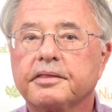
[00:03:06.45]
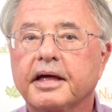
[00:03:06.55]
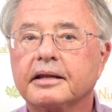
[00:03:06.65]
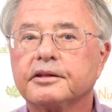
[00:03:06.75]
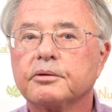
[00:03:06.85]

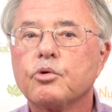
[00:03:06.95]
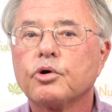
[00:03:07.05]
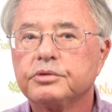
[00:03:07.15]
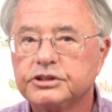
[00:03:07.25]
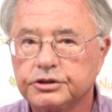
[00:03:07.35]
that the
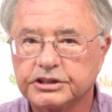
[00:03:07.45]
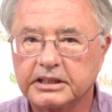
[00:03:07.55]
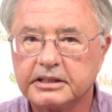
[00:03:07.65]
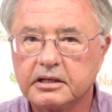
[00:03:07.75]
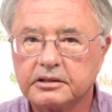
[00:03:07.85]
more research I
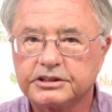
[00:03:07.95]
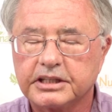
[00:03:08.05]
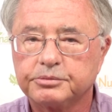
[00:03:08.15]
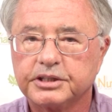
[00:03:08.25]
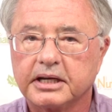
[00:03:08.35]
did on the
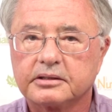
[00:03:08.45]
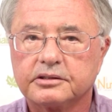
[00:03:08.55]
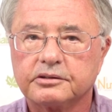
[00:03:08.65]
subject,